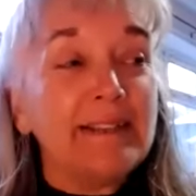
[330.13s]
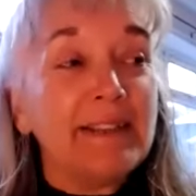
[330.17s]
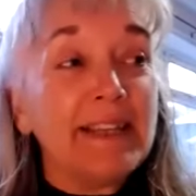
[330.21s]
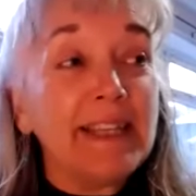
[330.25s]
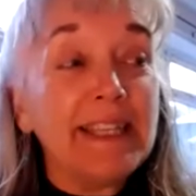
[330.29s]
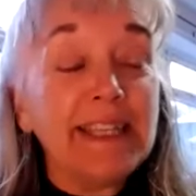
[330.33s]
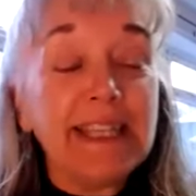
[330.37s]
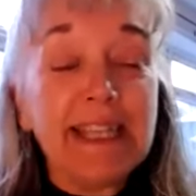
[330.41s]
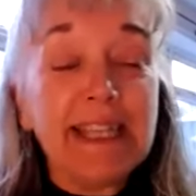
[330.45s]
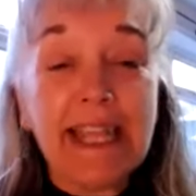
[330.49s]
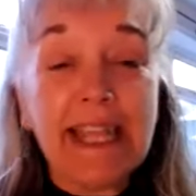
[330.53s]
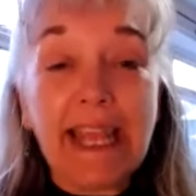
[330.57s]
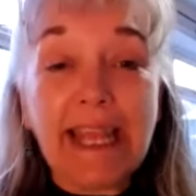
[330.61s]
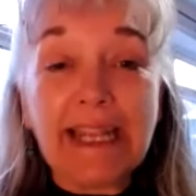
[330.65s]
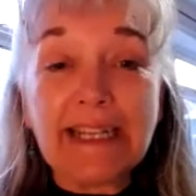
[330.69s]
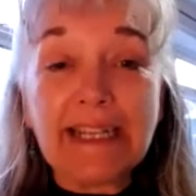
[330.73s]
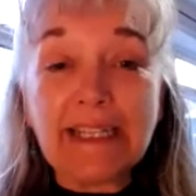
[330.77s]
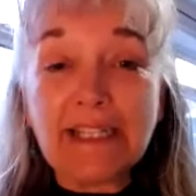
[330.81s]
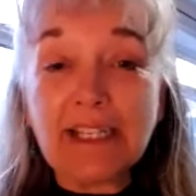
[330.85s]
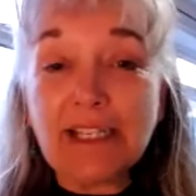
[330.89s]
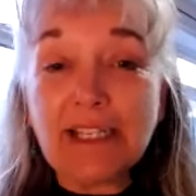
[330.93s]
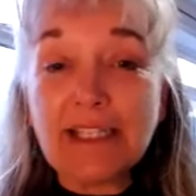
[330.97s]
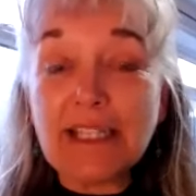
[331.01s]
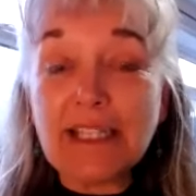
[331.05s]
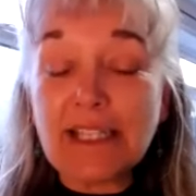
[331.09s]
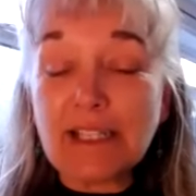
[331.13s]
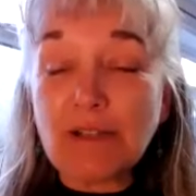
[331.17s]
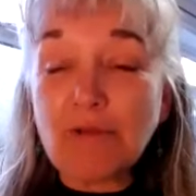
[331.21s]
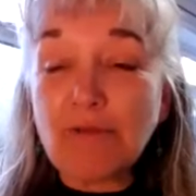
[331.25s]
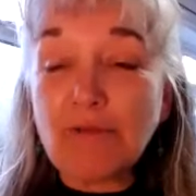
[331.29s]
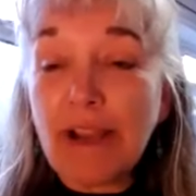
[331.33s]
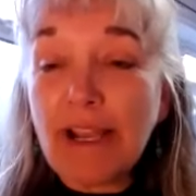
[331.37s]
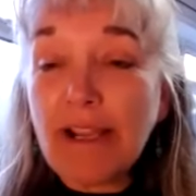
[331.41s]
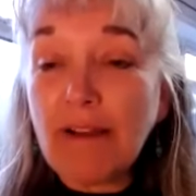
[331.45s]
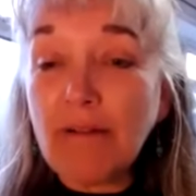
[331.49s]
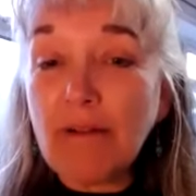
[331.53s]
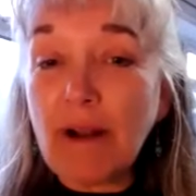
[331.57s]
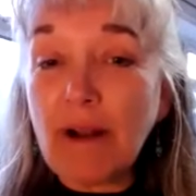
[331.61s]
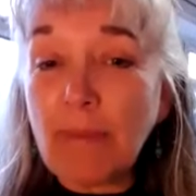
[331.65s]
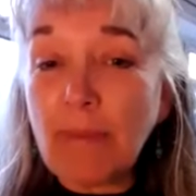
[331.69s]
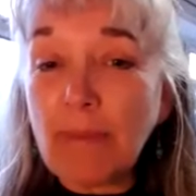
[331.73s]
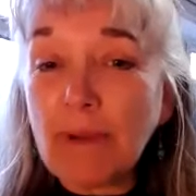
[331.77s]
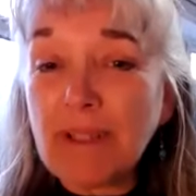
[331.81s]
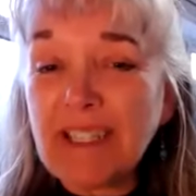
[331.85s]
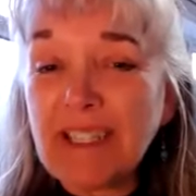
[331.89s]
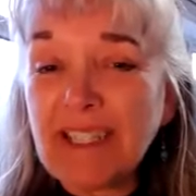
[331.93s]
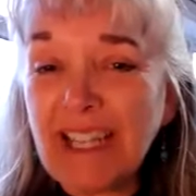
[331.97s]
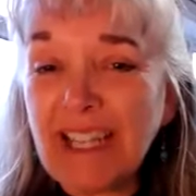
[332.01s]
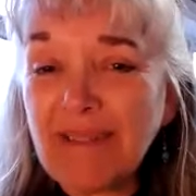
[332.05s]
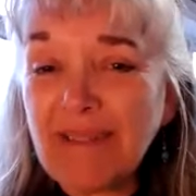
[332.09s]
In the end, I just rang her up
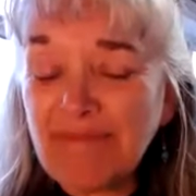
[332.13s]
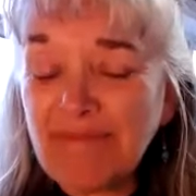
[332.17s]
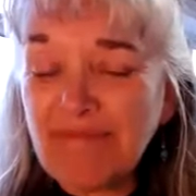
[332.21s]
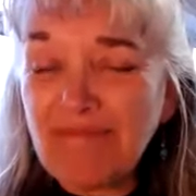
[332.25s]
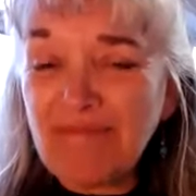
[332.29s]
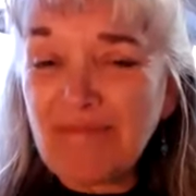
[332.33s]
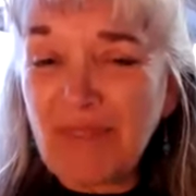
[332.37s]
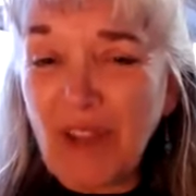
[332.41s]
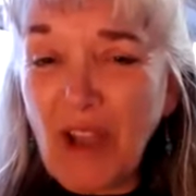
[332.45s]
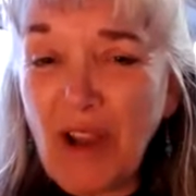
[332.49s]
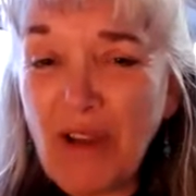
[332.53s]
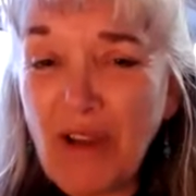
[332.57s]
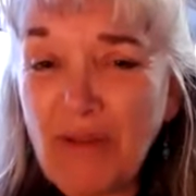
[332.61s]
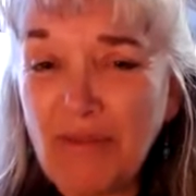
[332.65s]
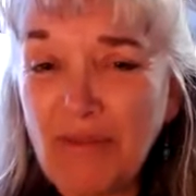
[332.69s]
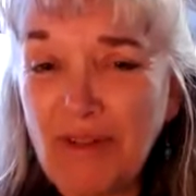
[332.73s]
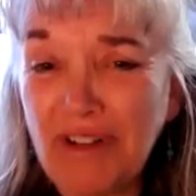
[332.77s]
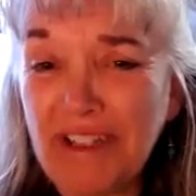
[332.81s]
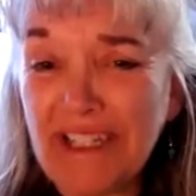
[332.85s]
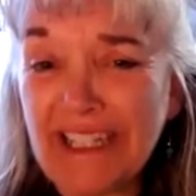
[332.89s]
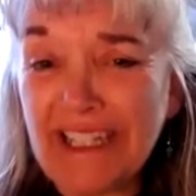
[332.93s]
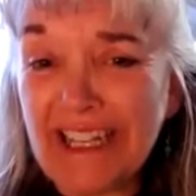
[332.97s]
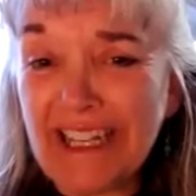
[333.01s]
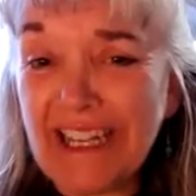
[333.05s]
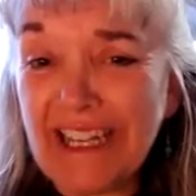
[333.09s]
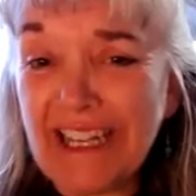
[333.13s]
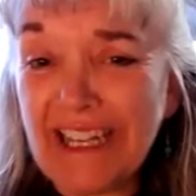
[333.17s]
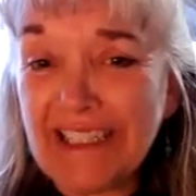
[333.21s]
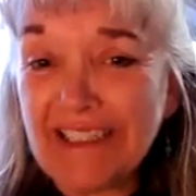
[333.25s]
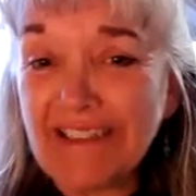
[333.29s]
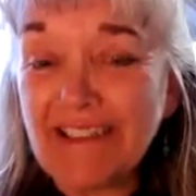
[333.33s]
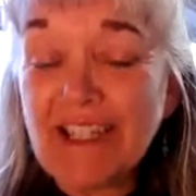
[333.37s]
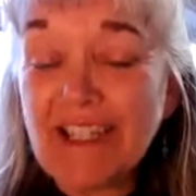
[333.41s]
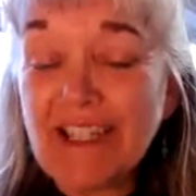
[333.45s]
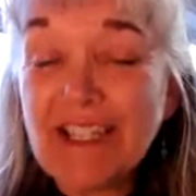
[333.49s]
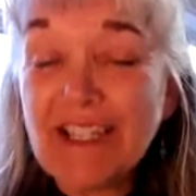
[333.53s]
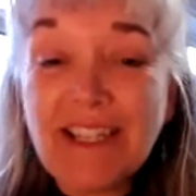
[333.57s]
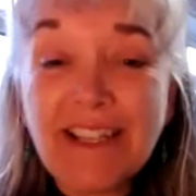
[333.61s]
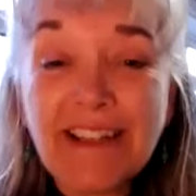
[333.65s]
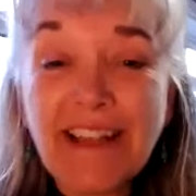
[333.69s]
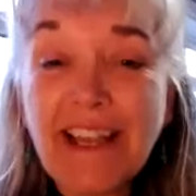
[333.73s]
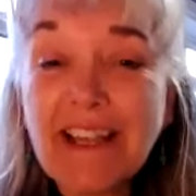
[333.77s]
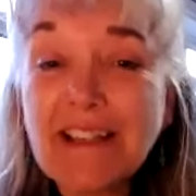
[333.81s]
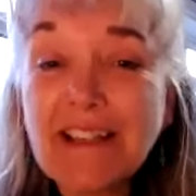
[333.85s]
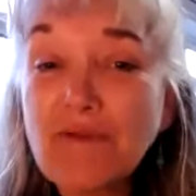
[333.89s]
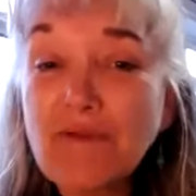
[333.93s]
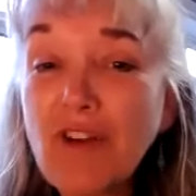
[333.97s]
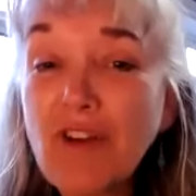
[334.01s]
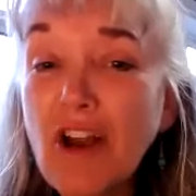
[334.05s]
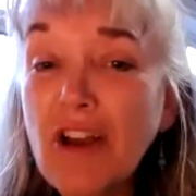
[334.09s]
and said, I'm running late. She said,
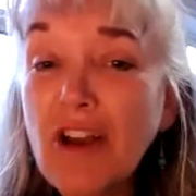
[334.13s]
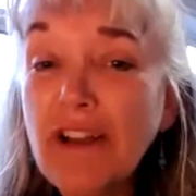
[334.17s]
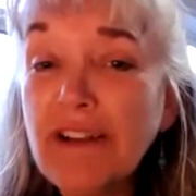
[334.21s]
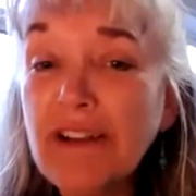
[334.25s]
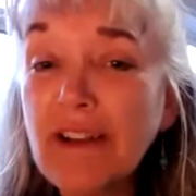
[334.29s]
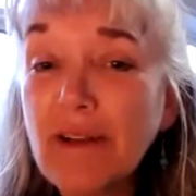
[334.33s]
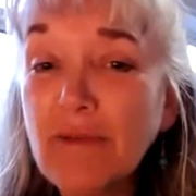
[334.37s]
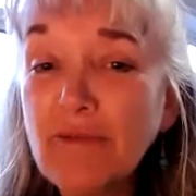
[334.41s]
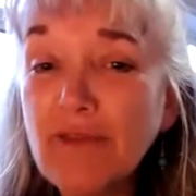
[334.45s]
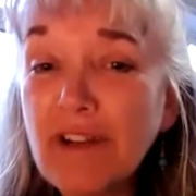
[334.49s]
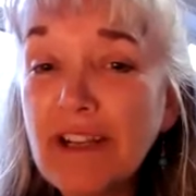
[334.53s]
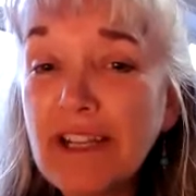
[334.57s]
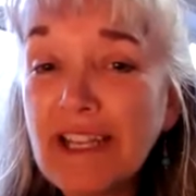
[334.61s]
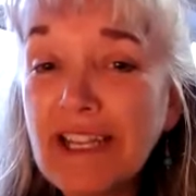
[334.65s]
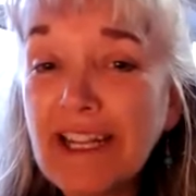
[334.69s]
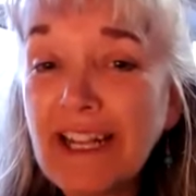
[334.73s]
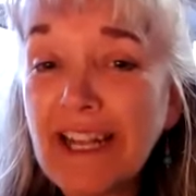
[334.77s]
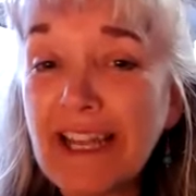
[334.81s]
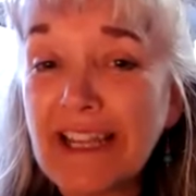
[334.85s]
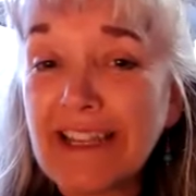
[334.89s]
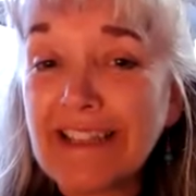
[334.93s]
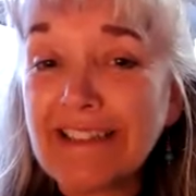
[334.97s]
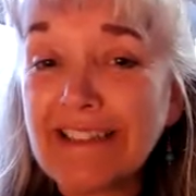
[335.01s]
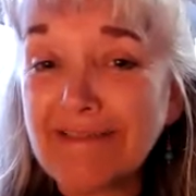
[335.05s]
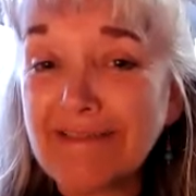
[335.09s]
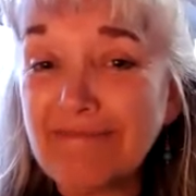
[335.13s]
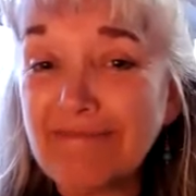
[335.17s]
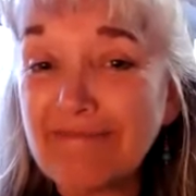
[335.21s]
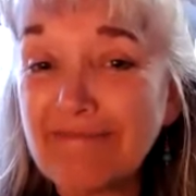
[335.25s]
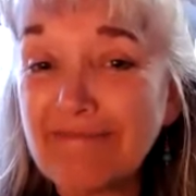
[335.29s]
that's fine, I'm running late.